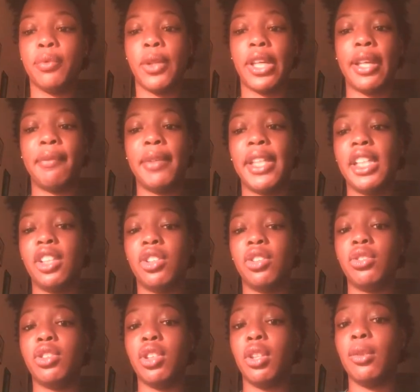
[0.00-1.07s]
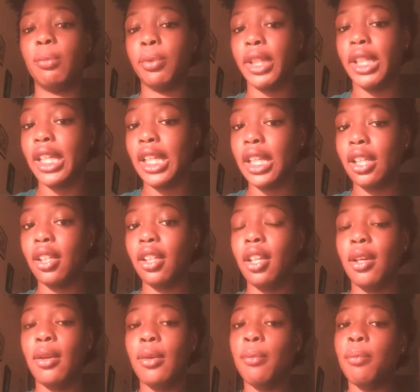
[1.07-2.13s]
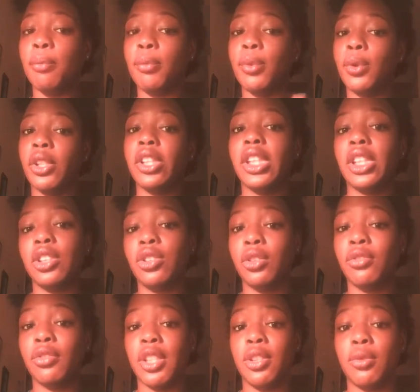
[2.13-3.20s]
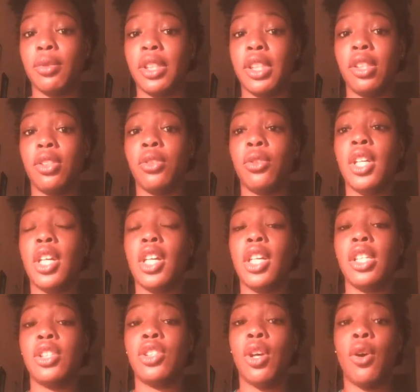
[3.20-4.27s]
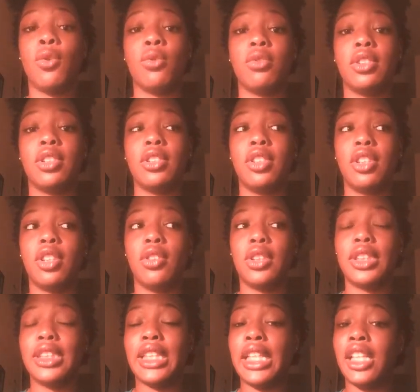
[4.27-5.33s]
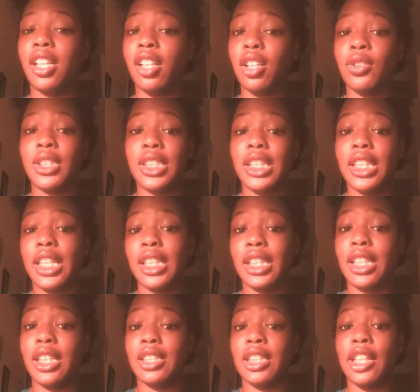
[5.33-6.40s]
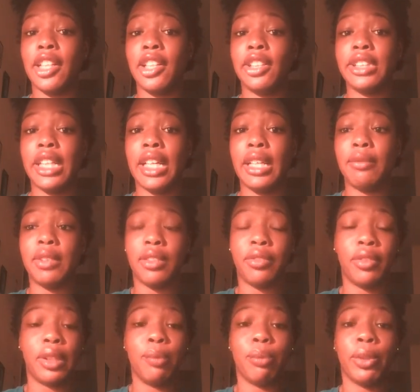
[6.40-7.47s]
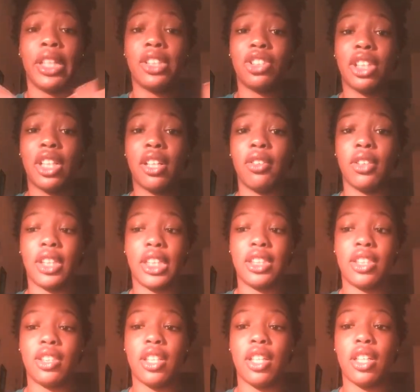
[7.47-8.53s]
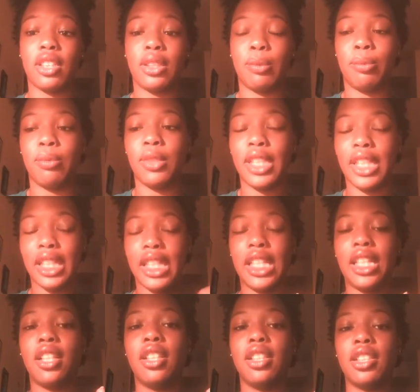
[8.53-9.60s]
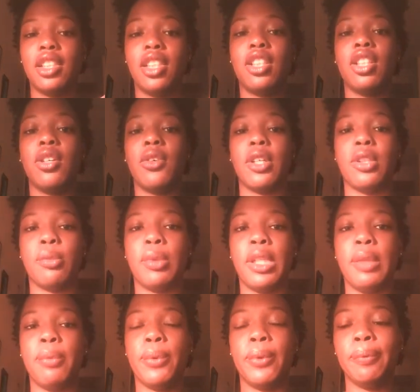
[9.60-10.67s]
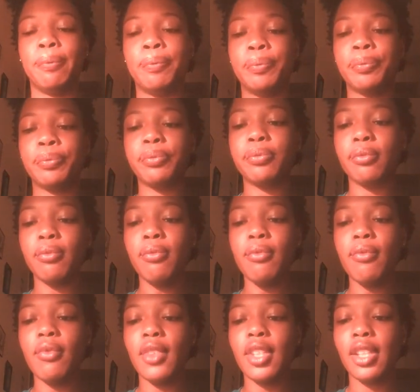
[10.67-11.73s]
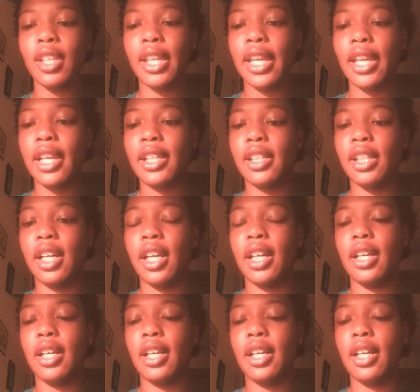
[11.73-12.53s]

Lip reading: recommend that you don't bring more than two friends with you. Don't, stay close-knit the entire time. Definitely branch out, getting to know other people. And